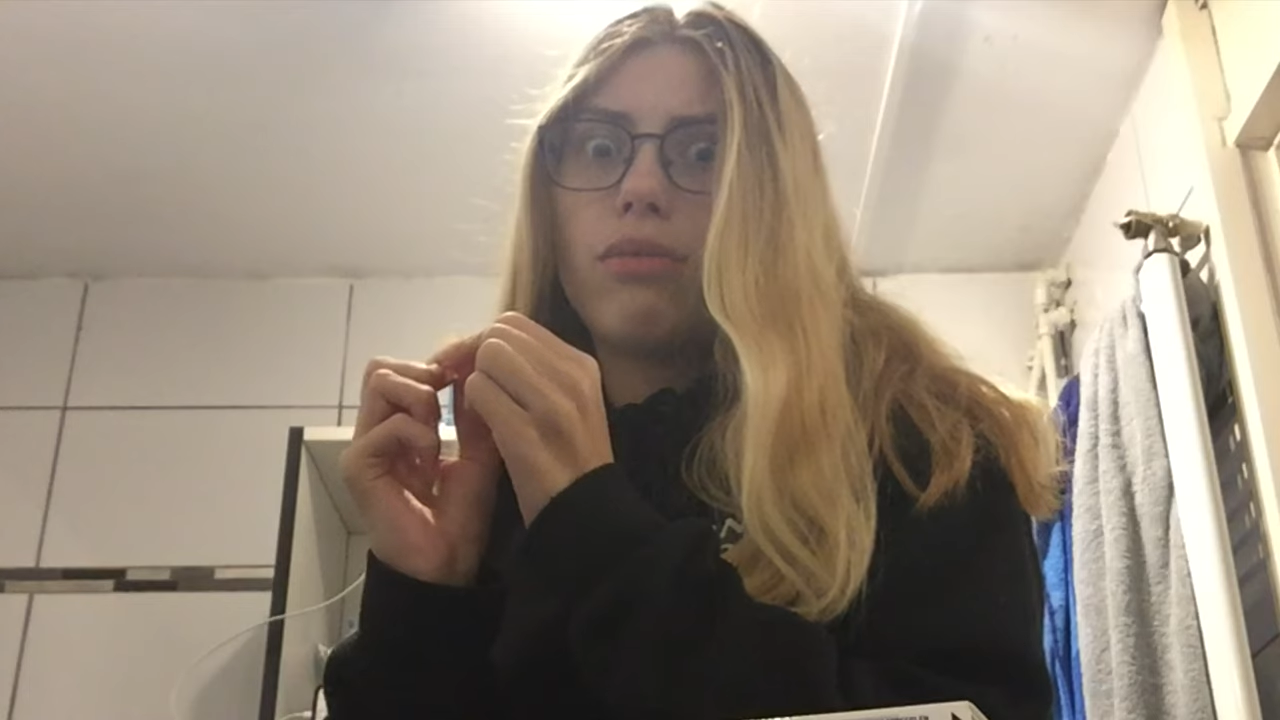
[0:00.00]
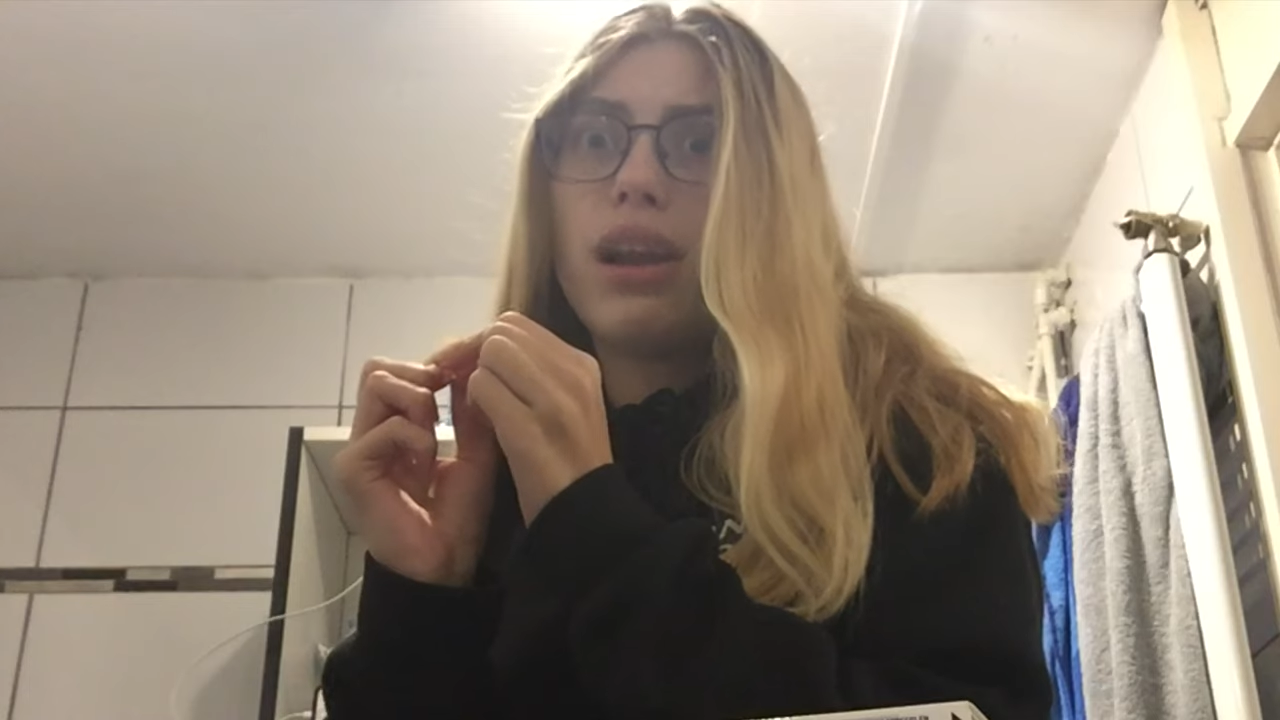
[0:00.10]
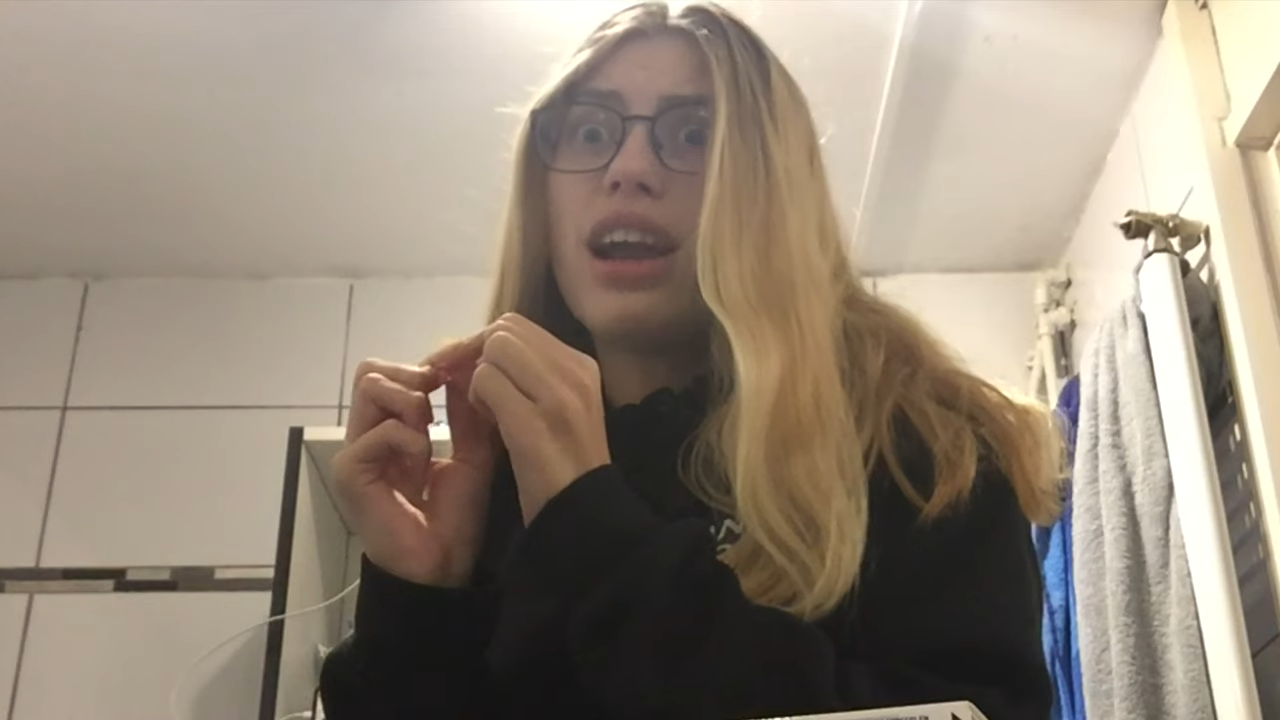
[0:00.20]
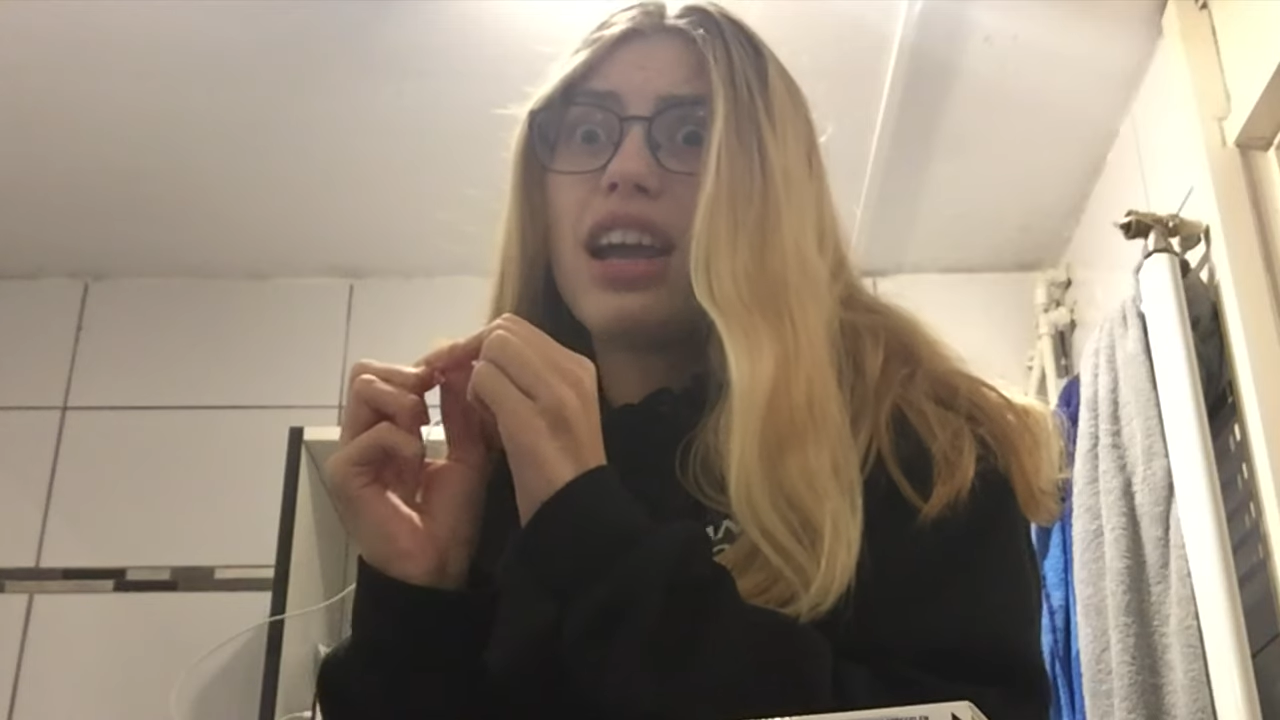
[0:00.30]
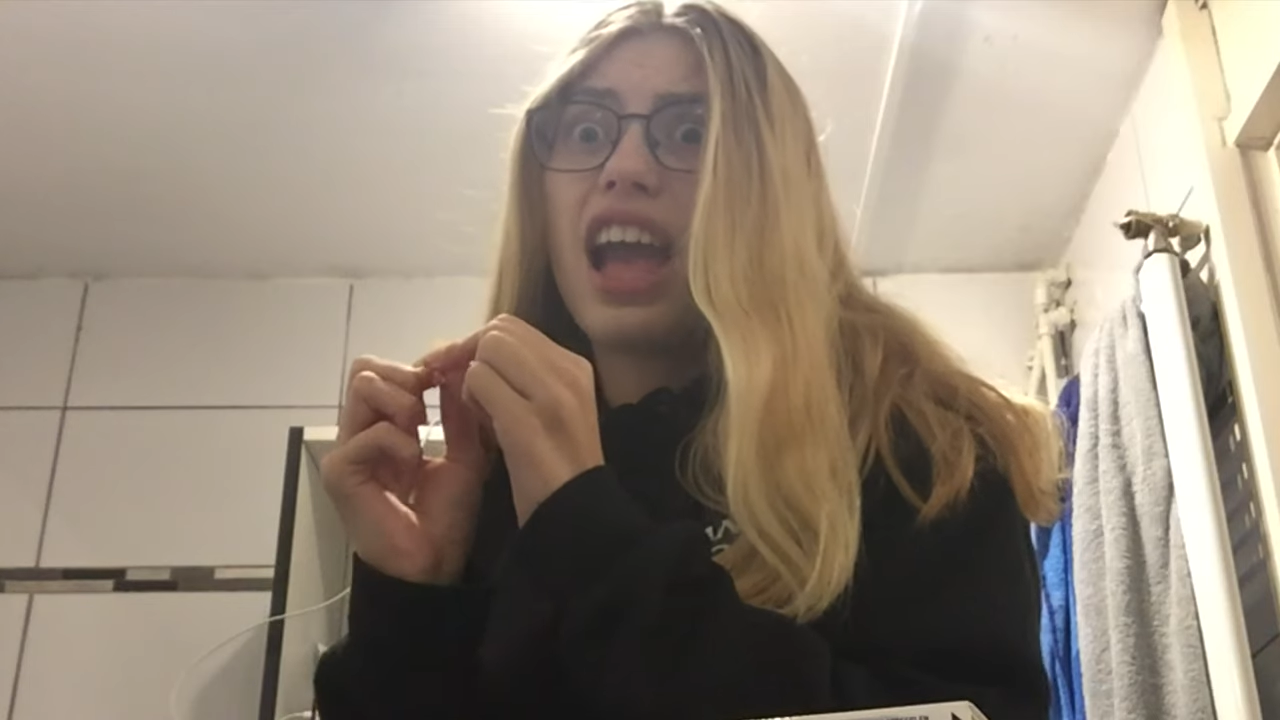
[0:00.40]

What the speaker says: When I